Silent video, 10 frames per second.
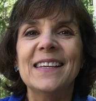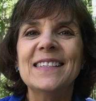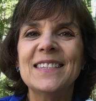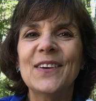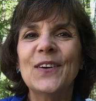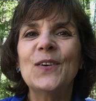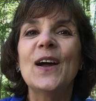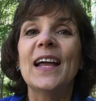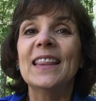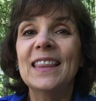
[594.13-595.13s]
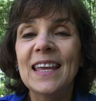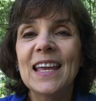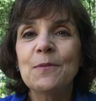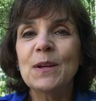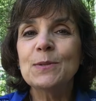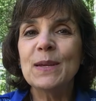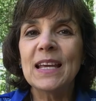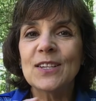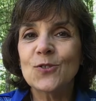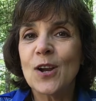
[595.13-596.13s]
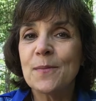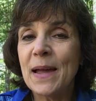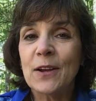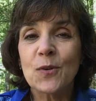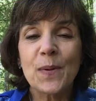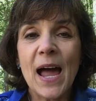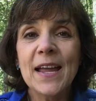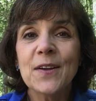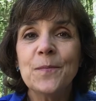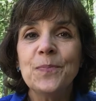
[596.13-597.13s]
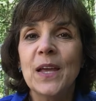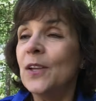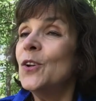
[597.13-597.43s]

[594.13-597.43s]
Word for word: So then once we get a strong microbiome,